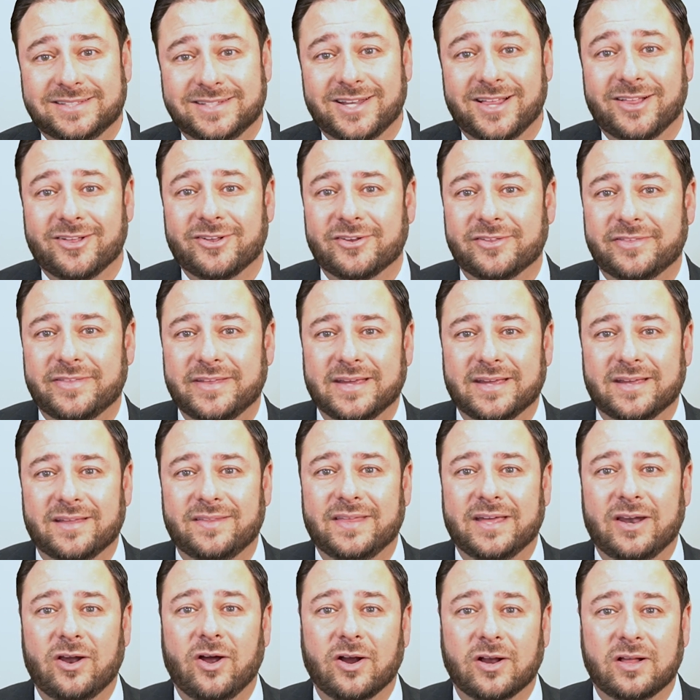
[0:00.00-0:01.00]
another thing
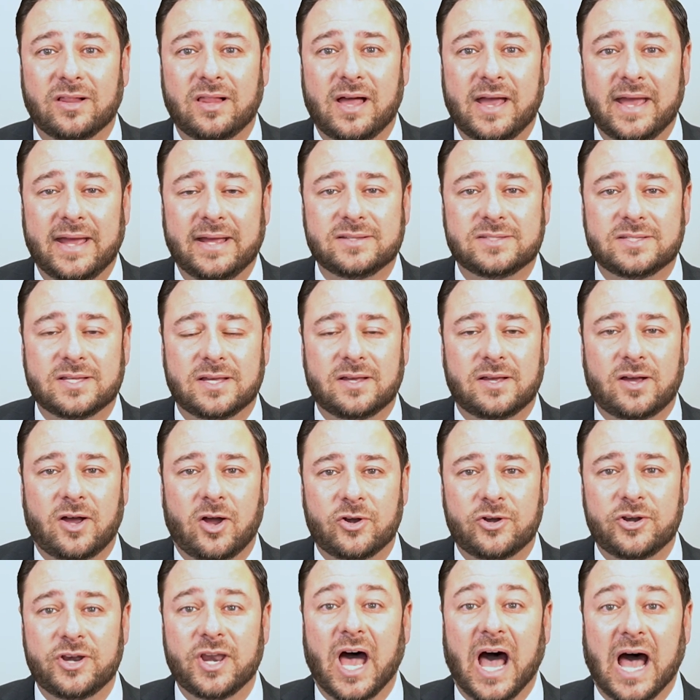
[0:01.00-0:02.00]
that our clients
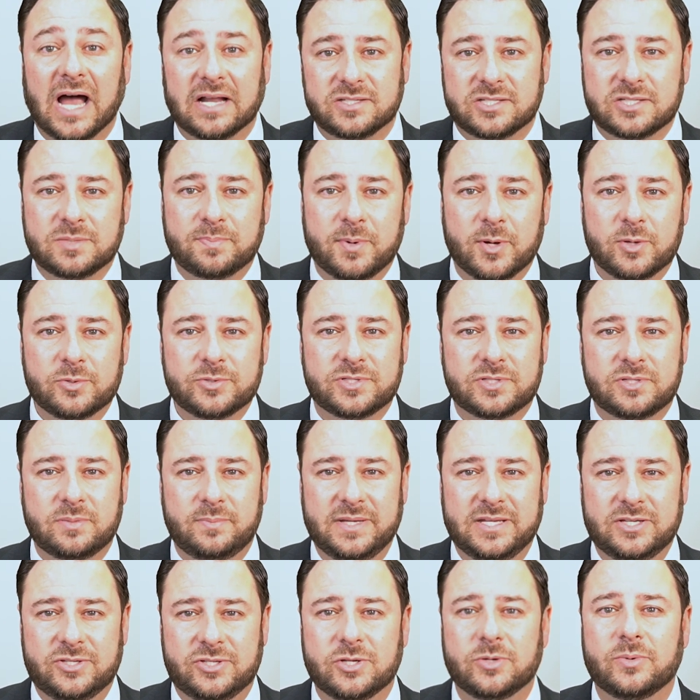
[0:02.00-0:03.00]
are not supposed to
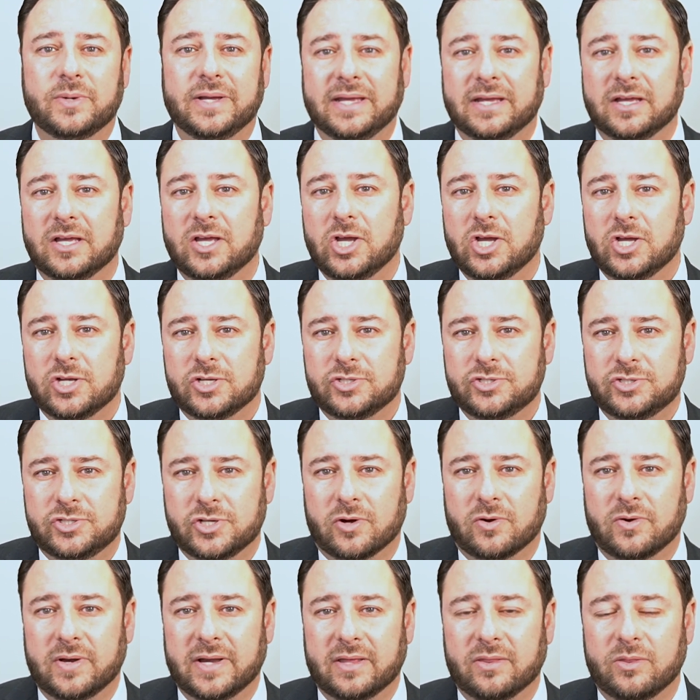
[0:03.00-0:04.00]
be doing
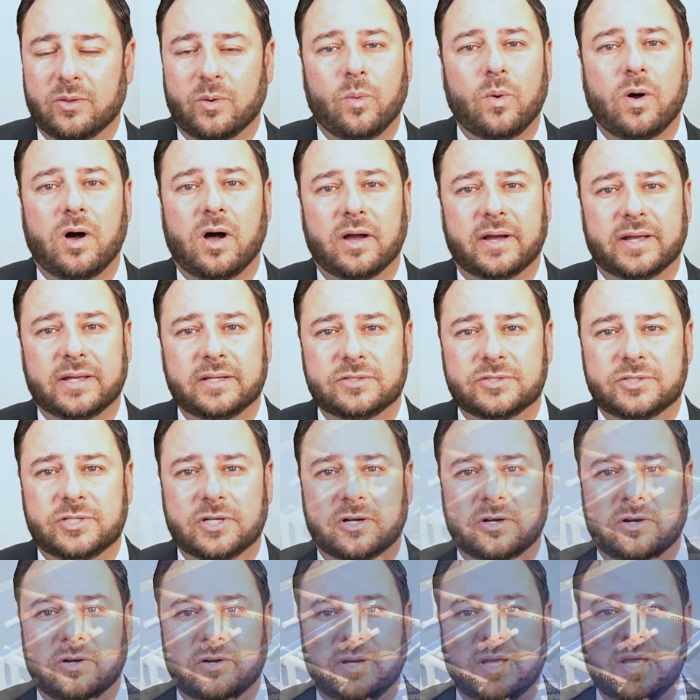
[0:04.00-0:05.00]
during the walk and
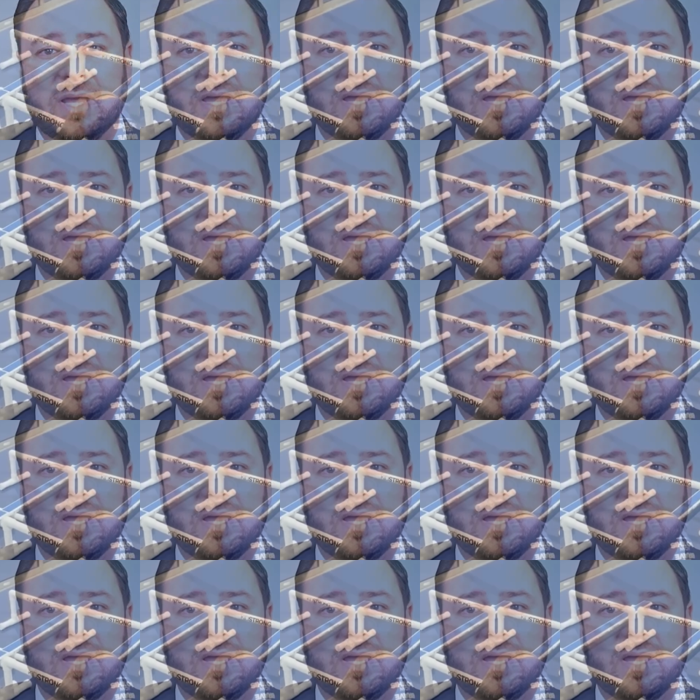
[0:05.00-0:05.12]
turn.